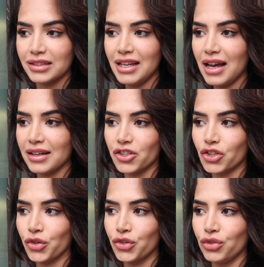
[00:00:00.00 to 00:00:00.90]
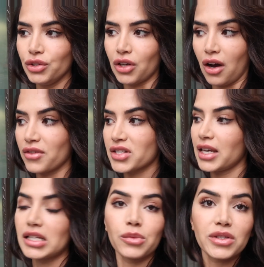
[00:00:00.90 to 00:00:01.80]
yeah, show you the
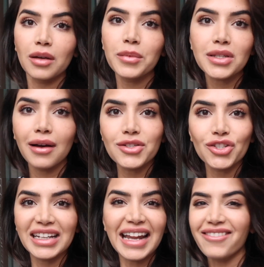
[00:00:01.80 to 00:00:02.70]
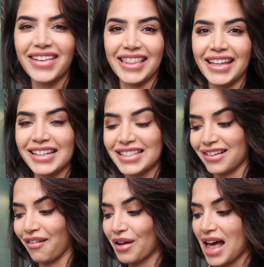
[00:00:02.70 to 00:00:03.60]
conversation with Sabyasachi and everything.
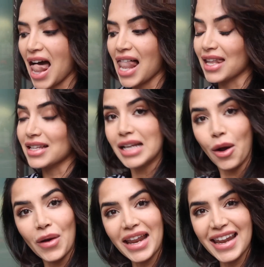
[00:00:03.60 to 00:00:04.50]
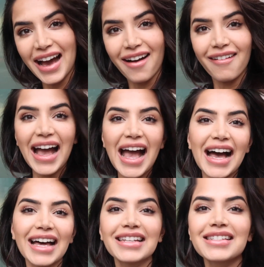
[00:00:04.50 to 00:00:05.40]
So let's go in now
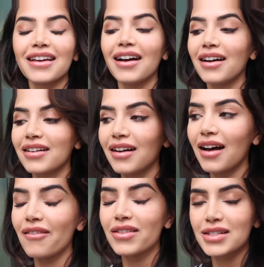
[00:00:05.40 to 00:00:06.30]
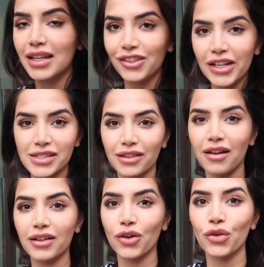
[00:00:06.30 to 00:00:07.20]
and take you guys
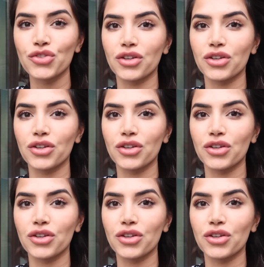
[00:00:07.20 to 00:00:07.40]
along on the